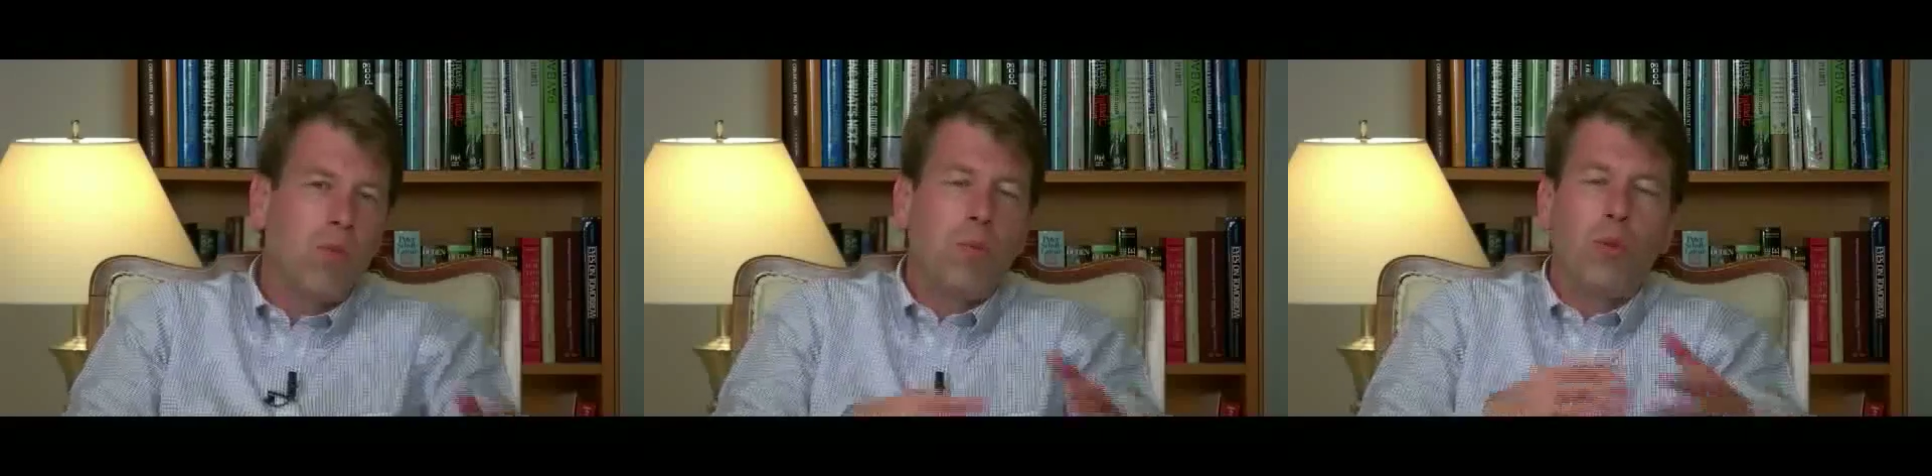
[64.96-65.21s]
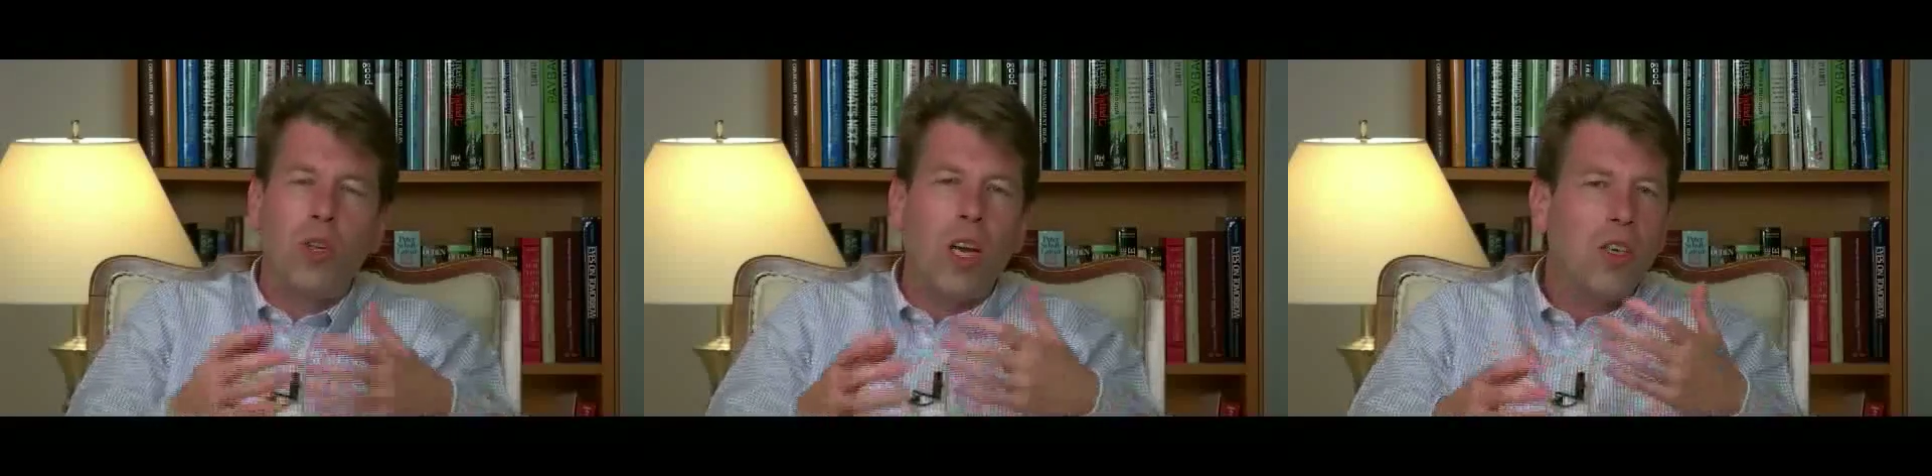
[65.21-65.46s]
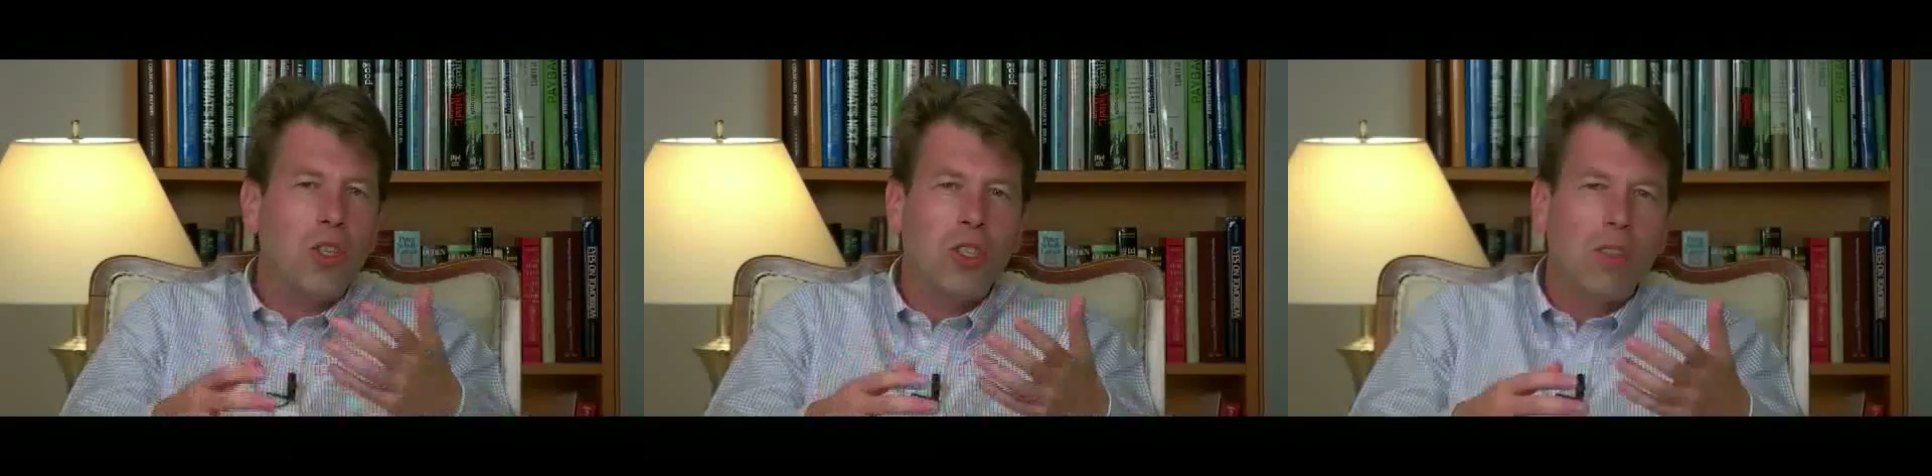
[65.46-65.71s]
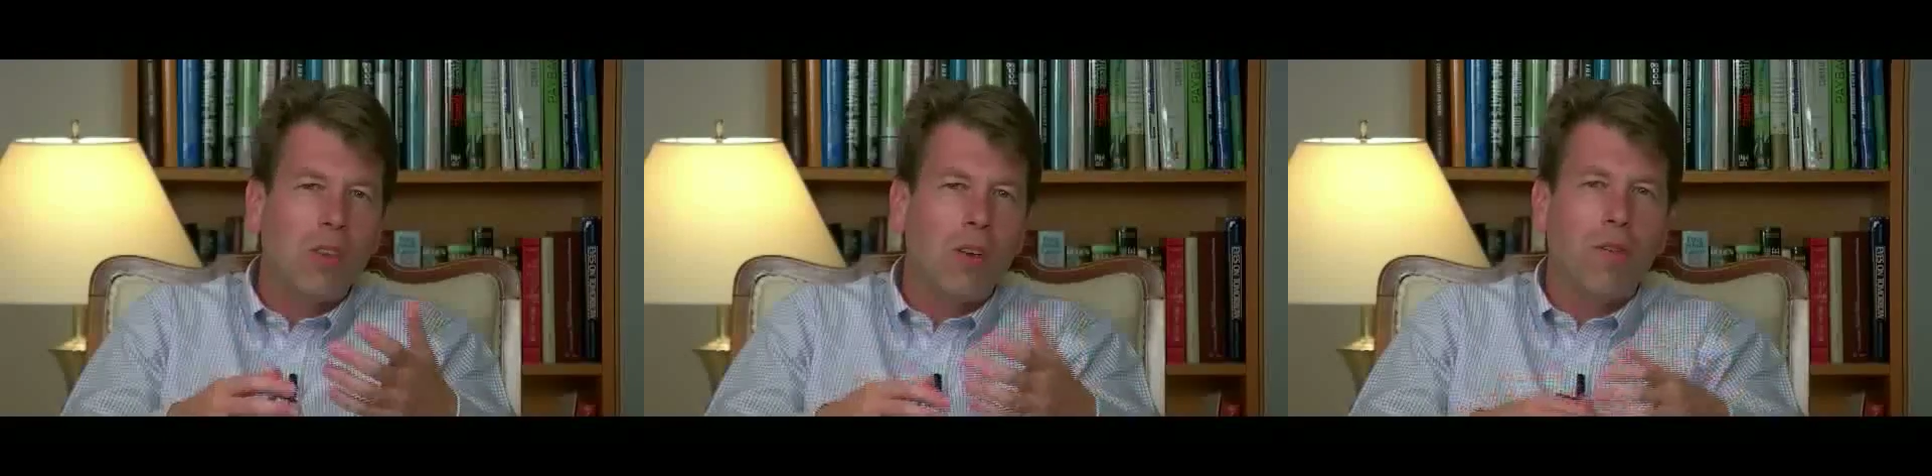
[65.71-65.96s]

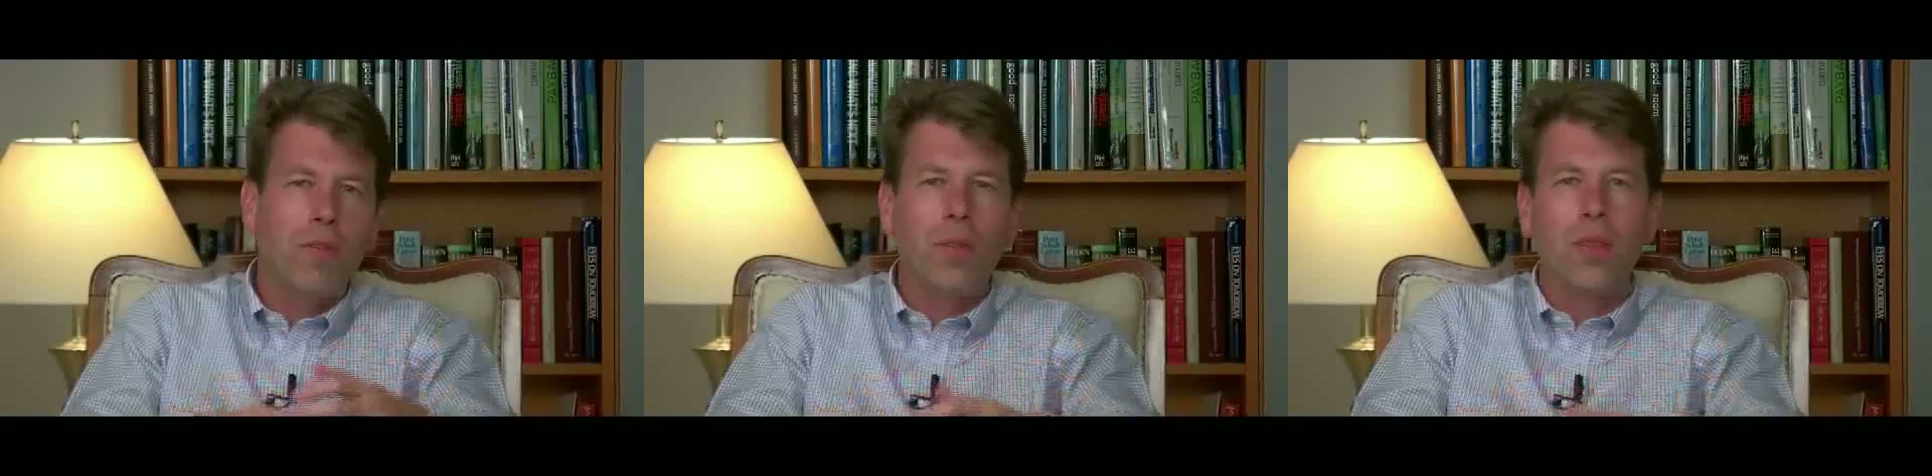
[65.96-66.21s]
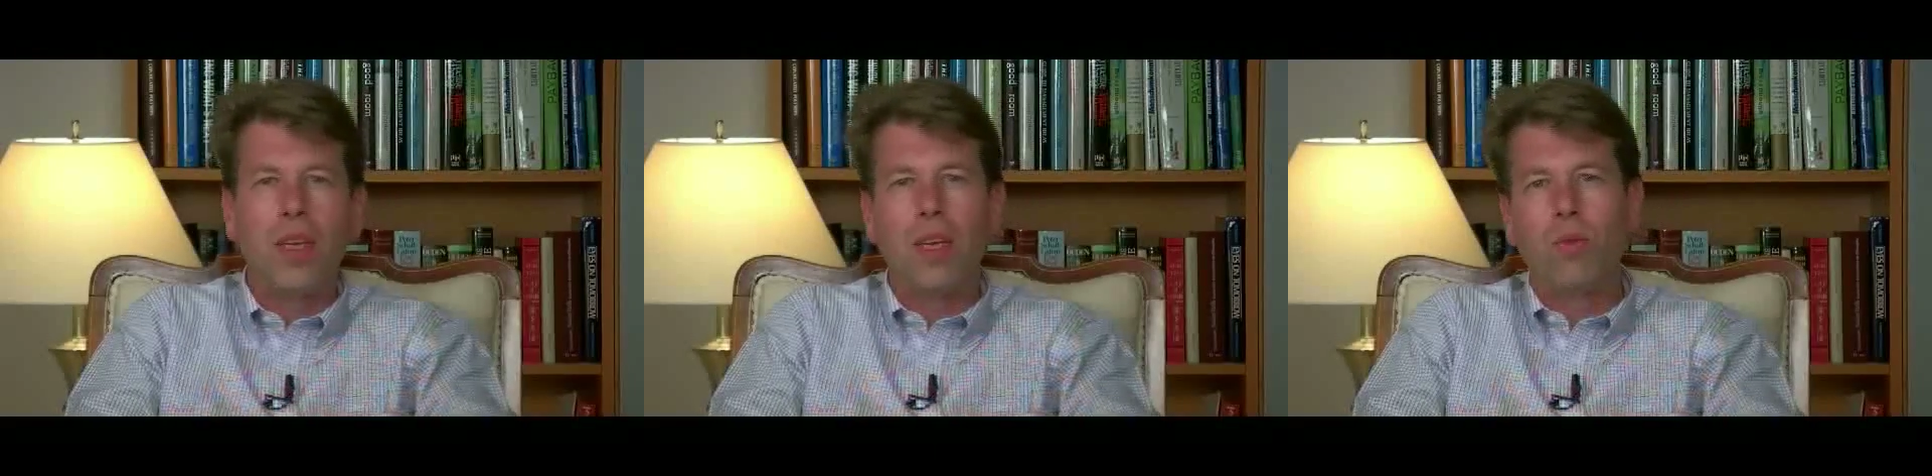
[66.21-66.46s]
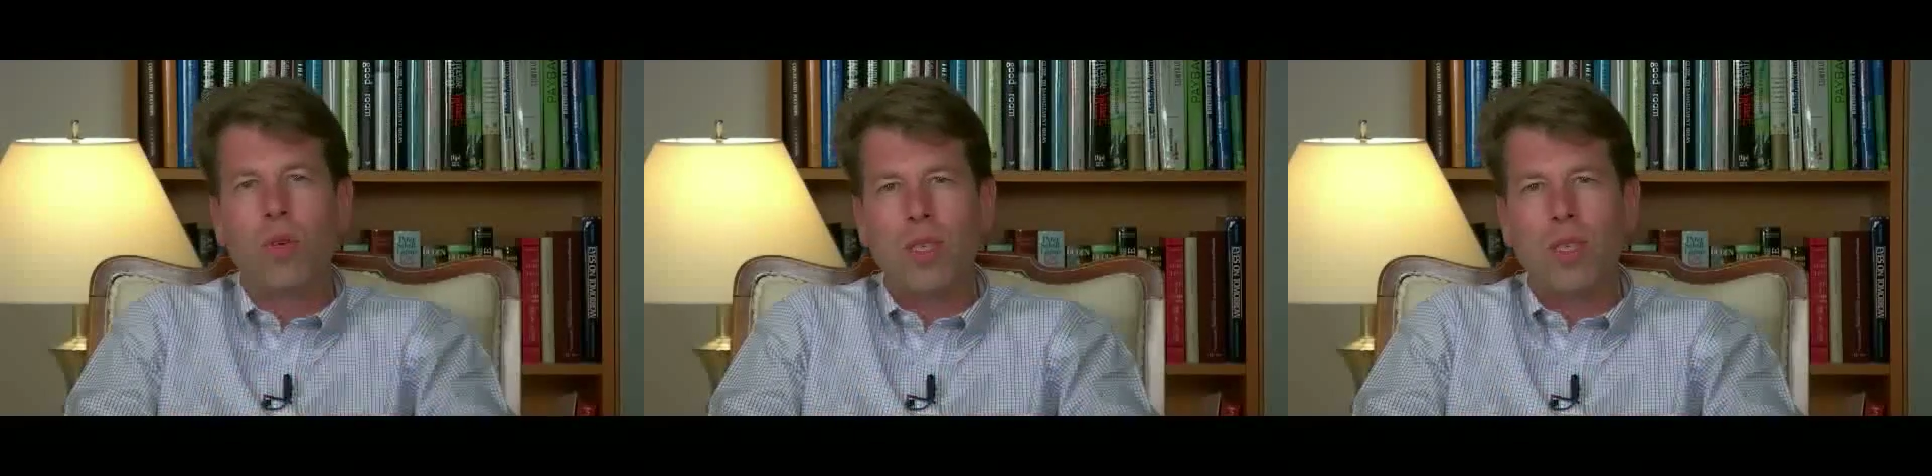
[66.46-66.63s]
reproduction of the